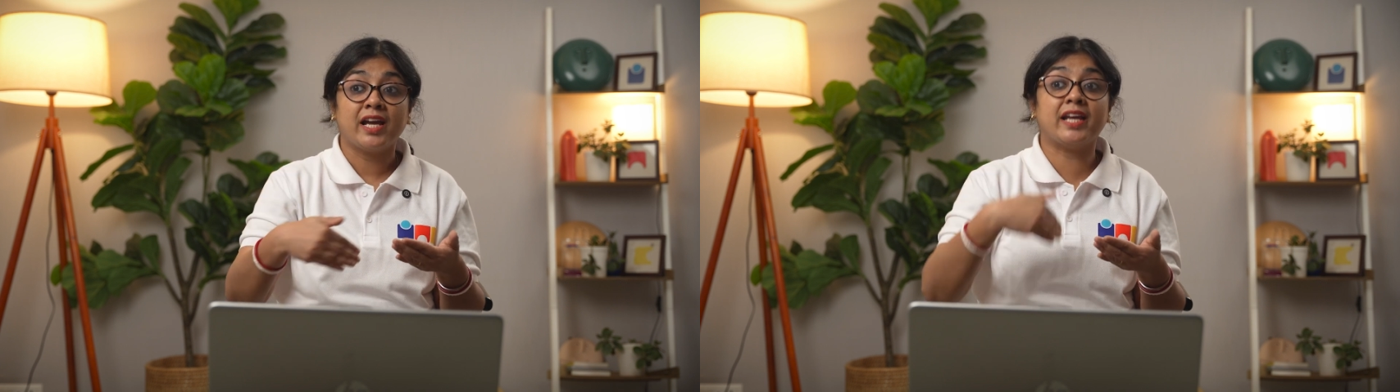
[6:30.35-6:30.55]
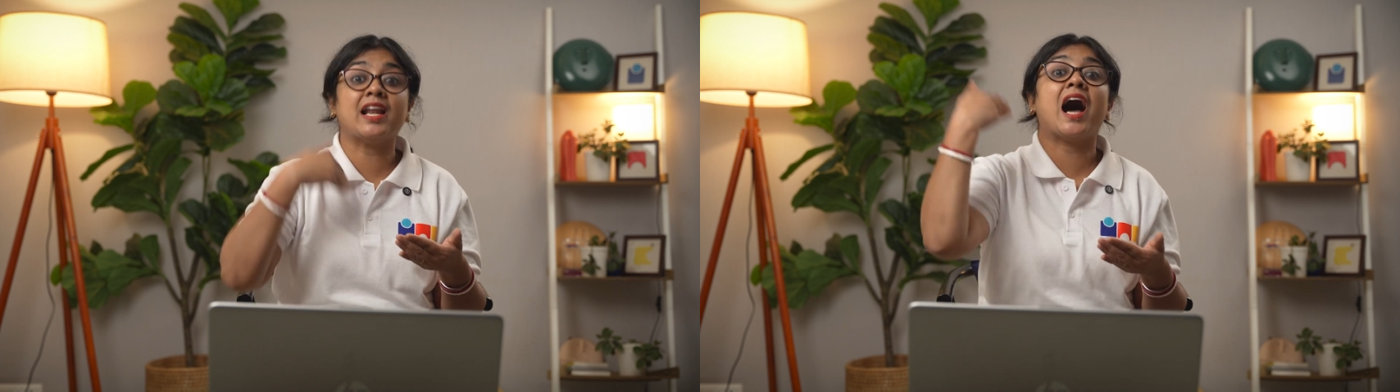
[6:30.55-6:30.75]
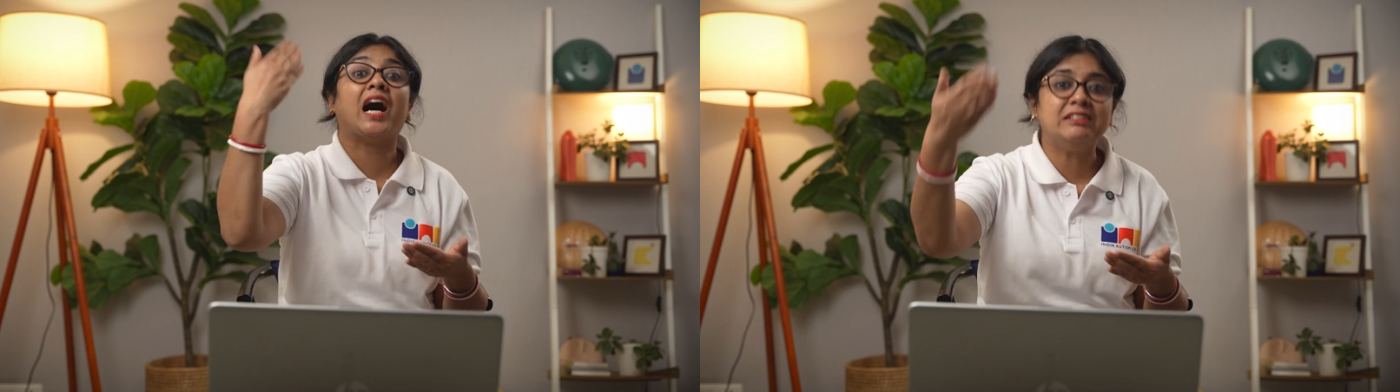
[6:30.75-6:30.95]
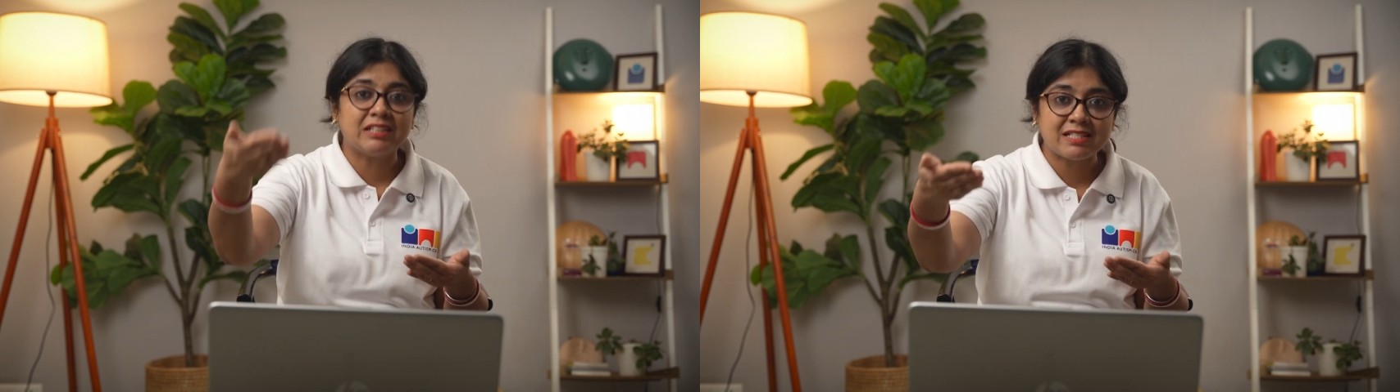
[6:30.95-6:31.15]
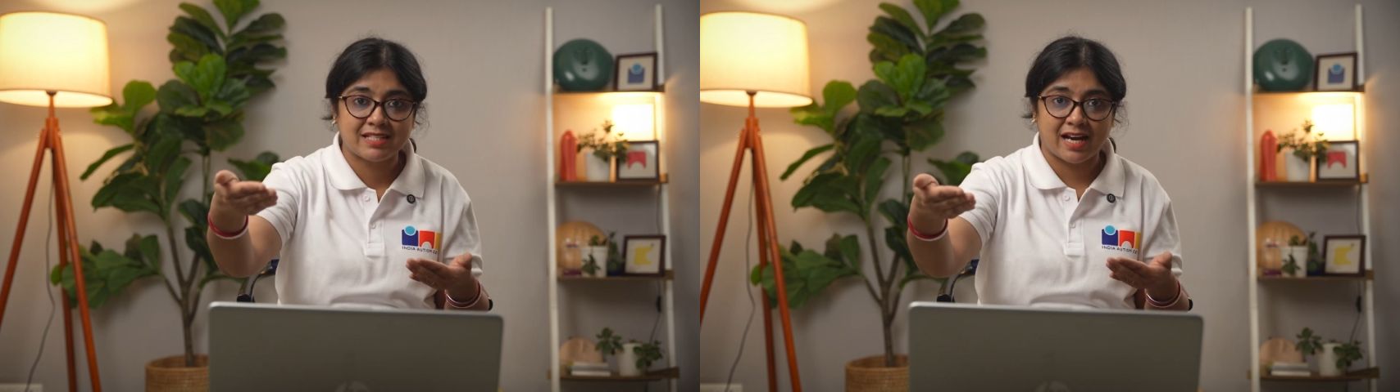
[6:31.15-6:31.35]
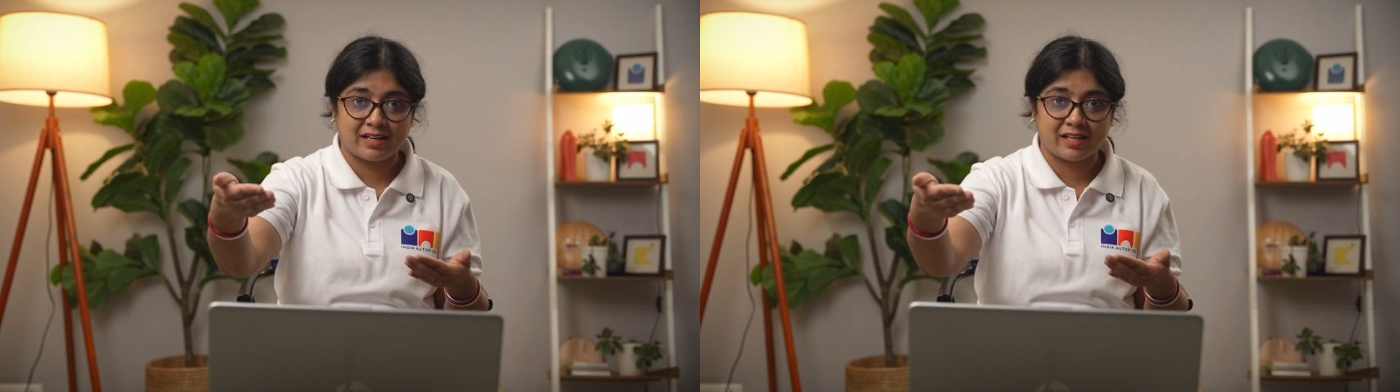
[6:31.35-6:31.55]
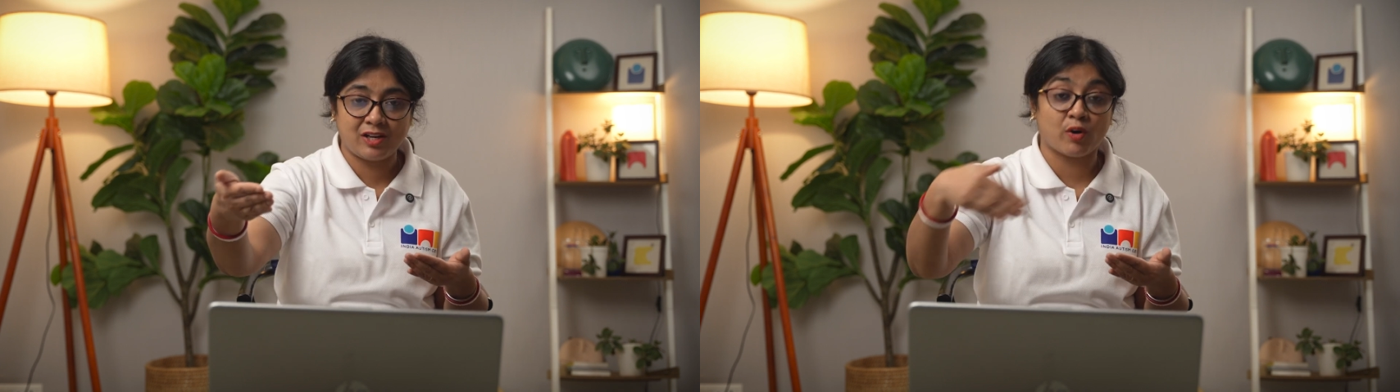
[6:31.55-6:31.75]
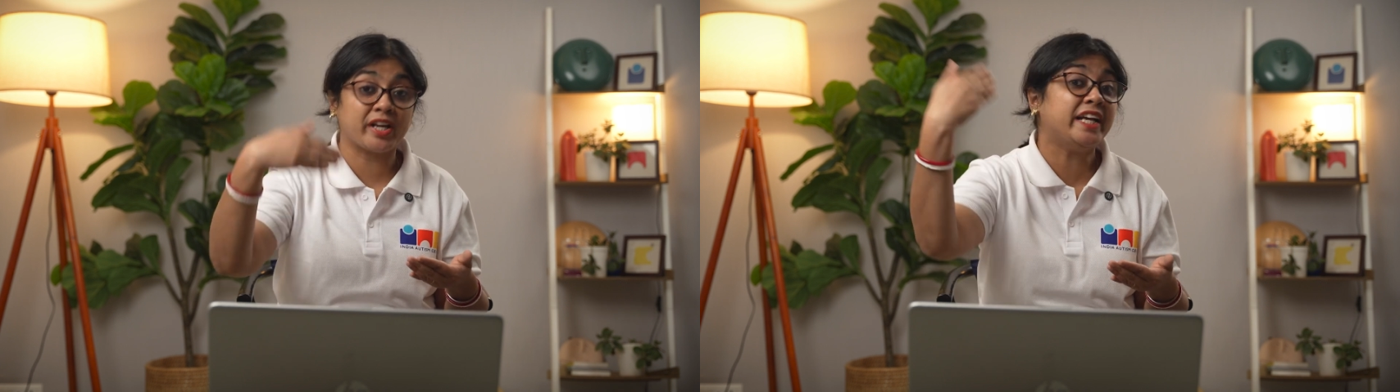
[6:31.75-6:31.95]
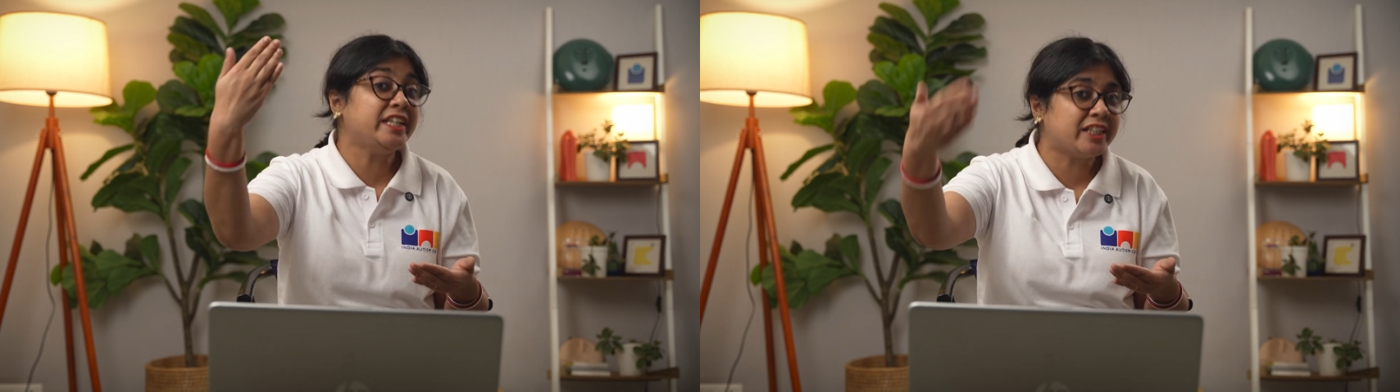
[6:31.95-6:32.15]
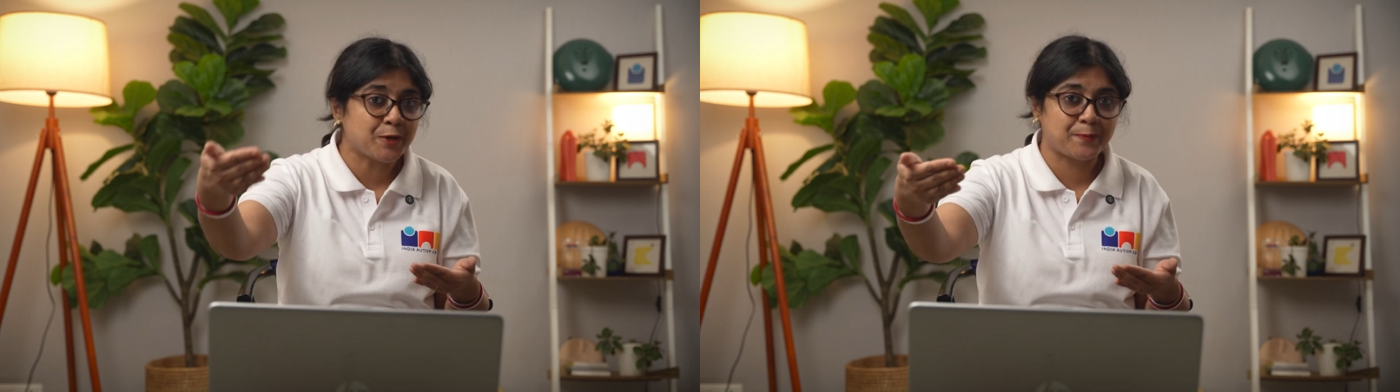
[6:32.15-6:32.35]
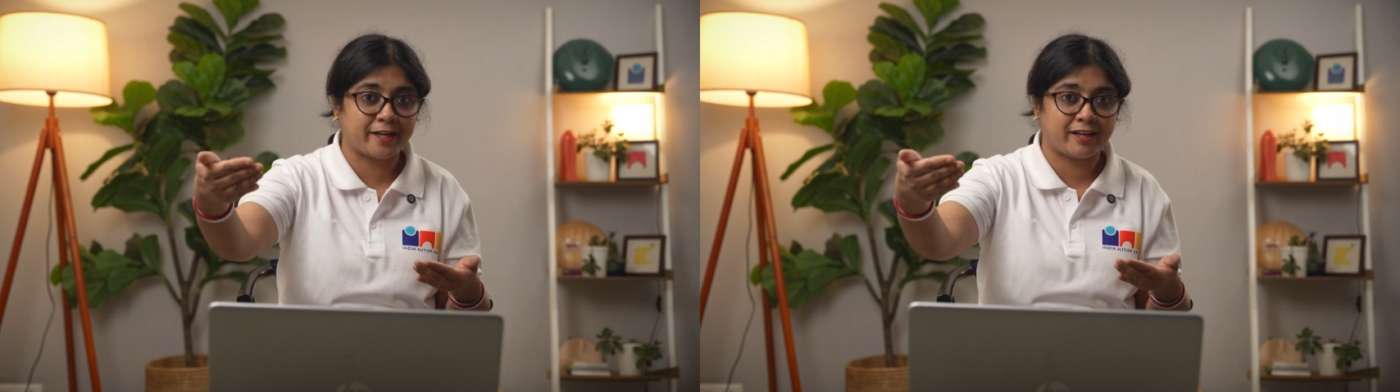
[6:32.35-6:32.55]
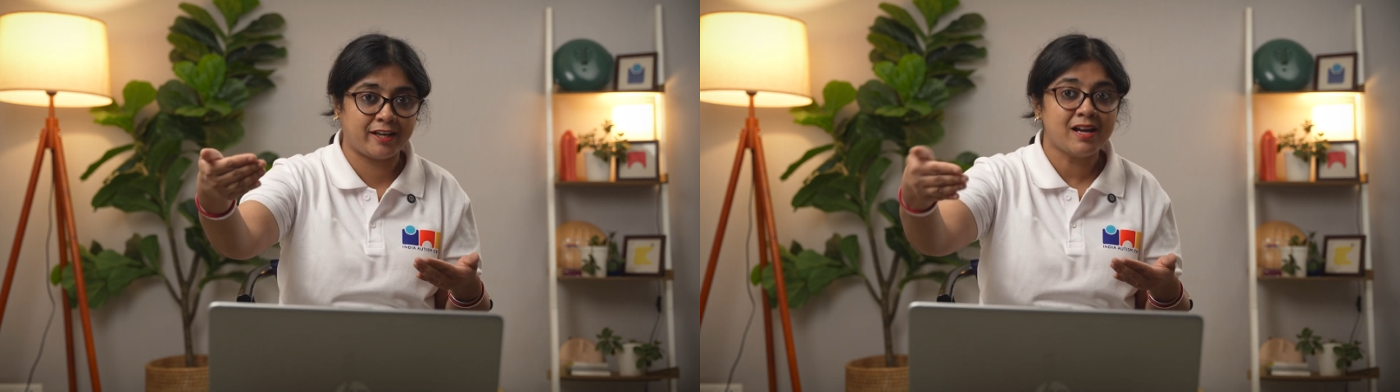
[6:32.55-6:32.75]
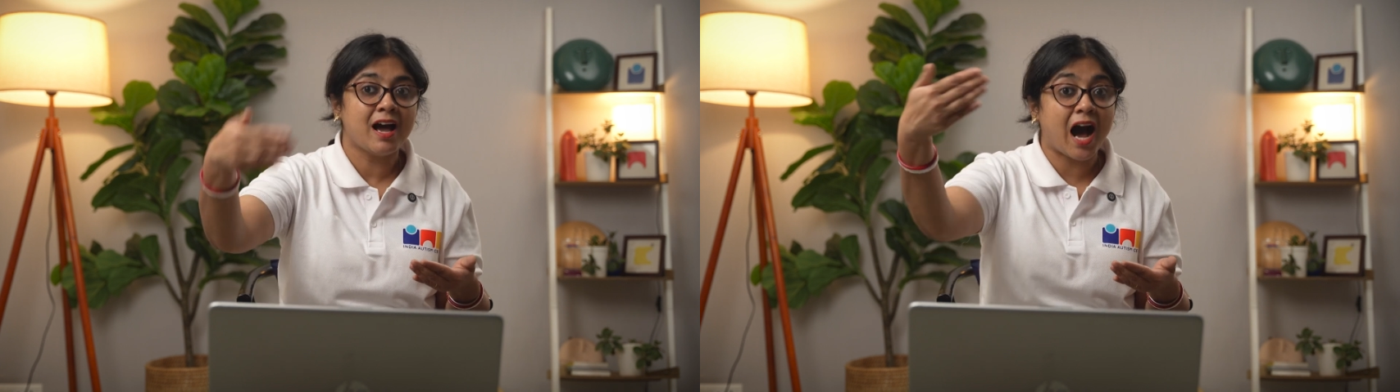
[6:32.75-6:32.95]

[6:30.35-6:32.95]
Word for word: in understanding or interpreting